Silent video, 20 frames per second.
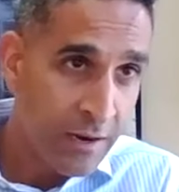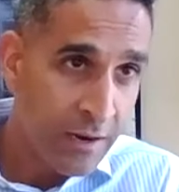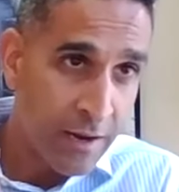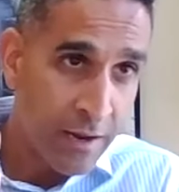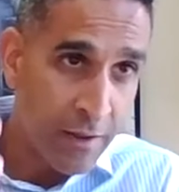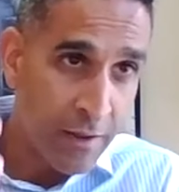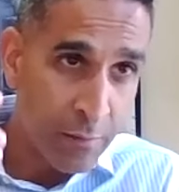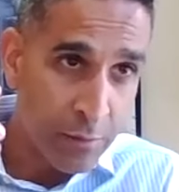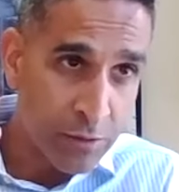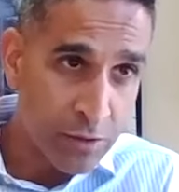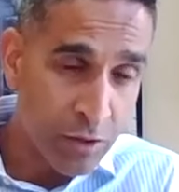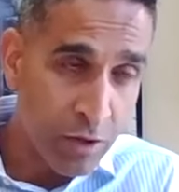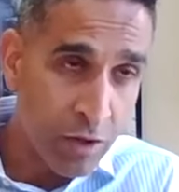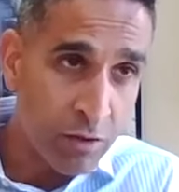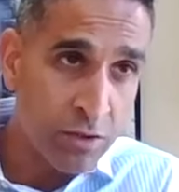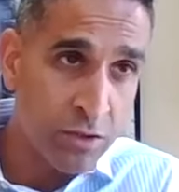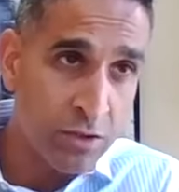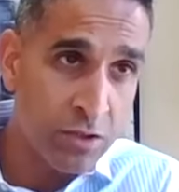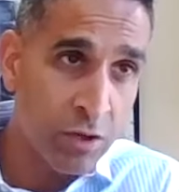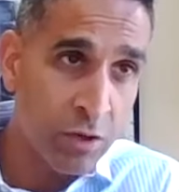Now, there is
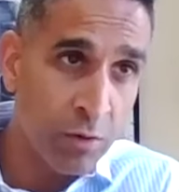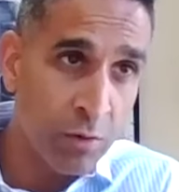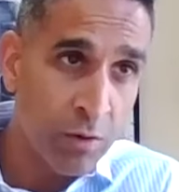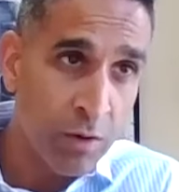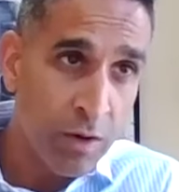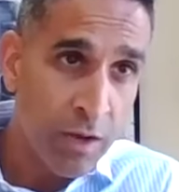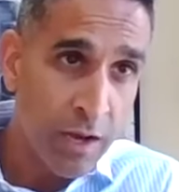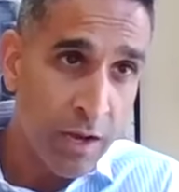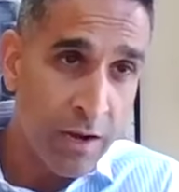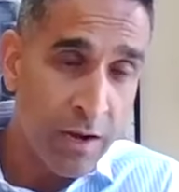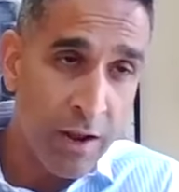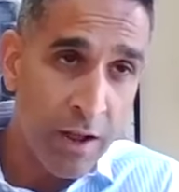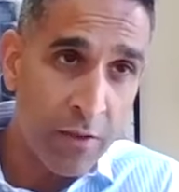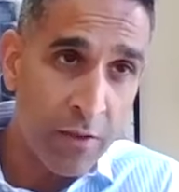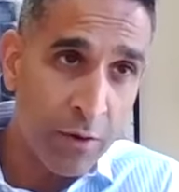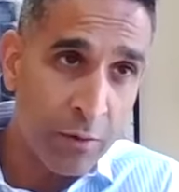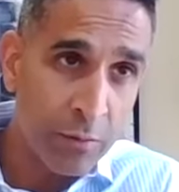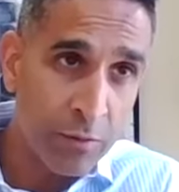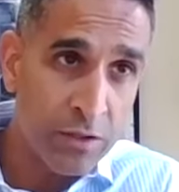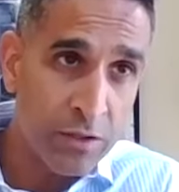also
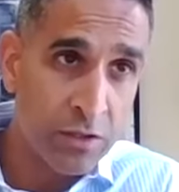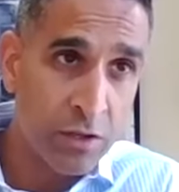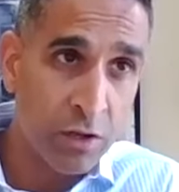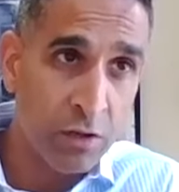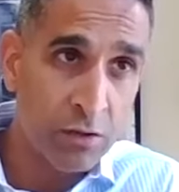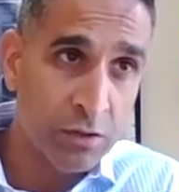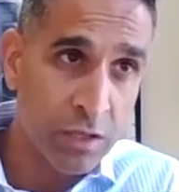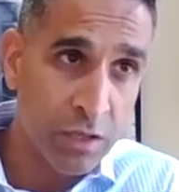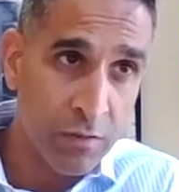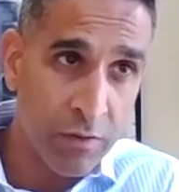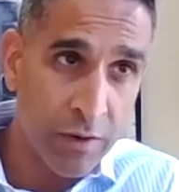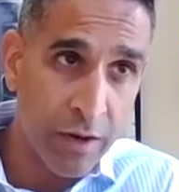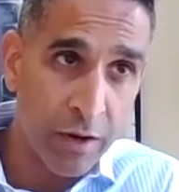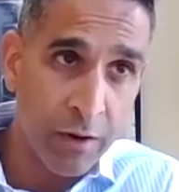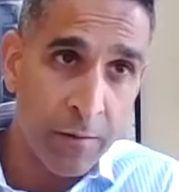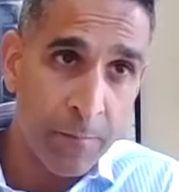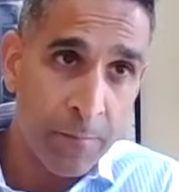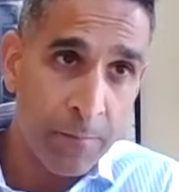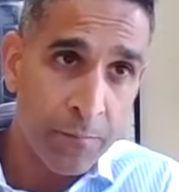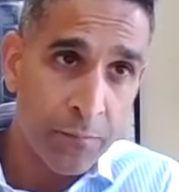another result in
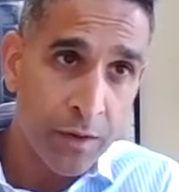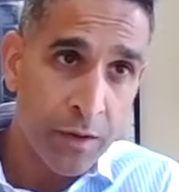there